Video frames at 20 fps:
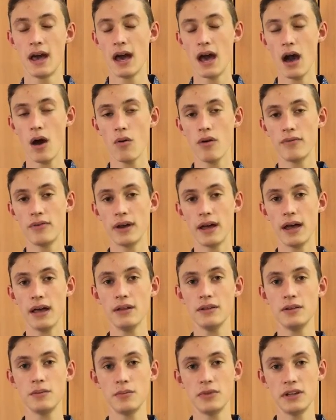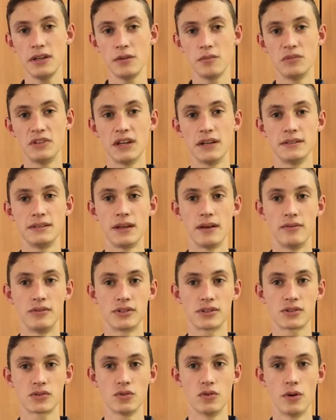However, aluminium does have
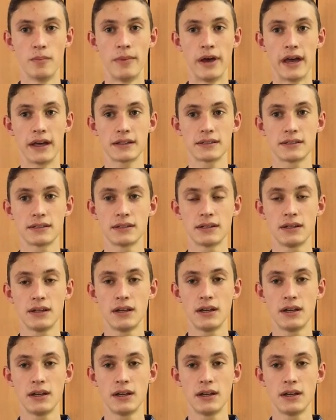its drawbacks,